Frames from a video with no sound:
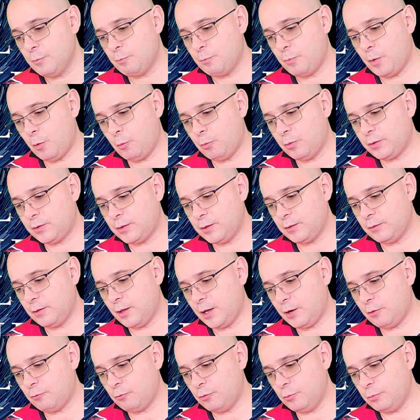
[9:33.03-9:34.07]
But within
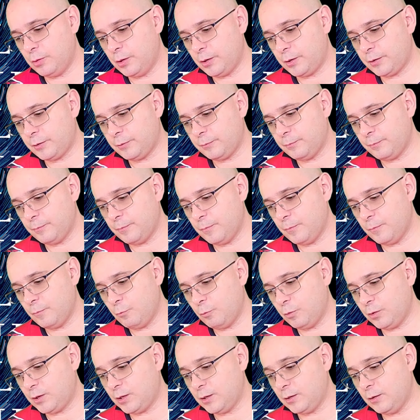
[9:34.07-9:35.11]
that rubric,
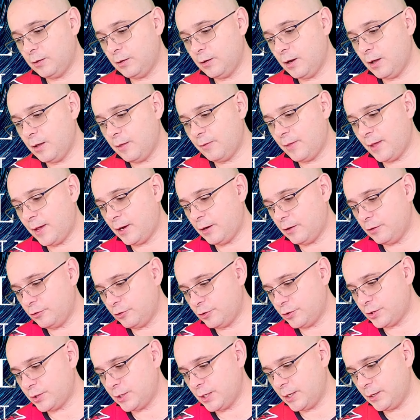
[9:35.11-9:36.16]
within that
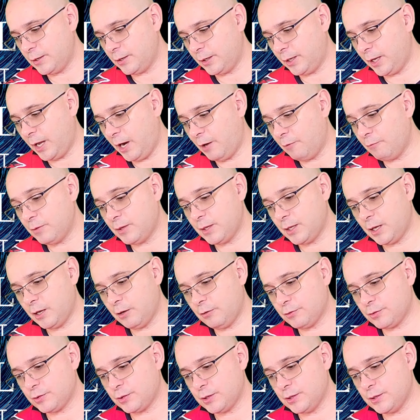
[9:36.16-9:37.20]
understanding, everything
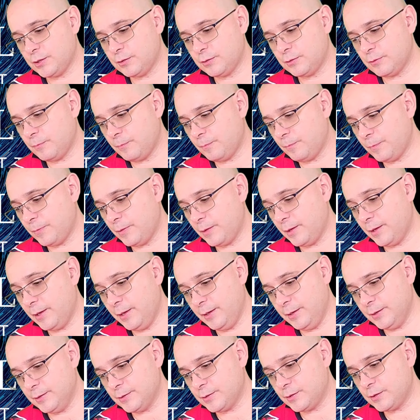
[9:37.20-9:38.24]
else is,
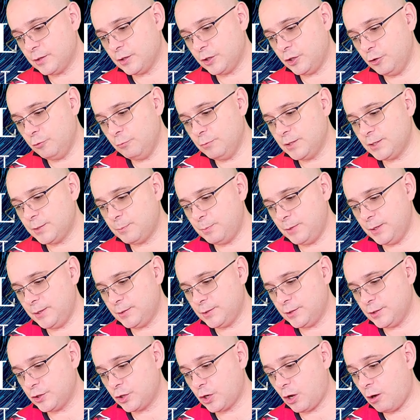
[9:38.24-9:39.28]
is the human
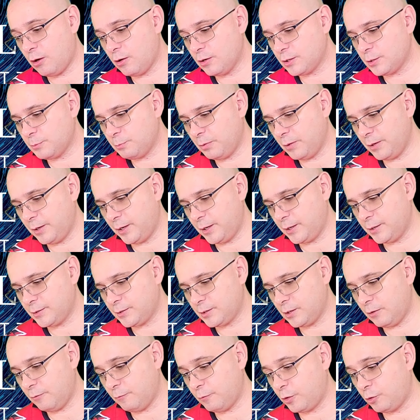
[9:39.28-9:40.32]
species contemplating
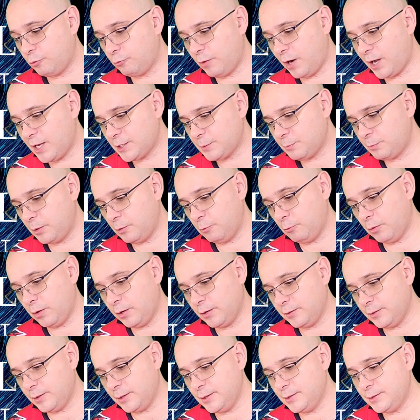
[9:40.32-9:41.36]
itself, grasping what
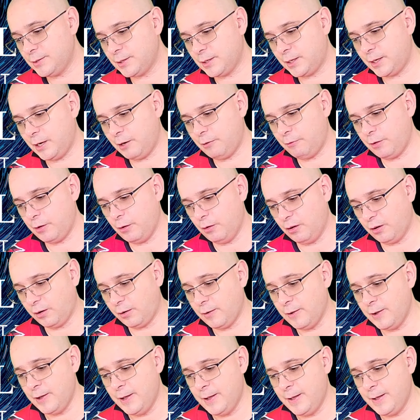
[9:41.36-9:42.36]
it needs to carry on,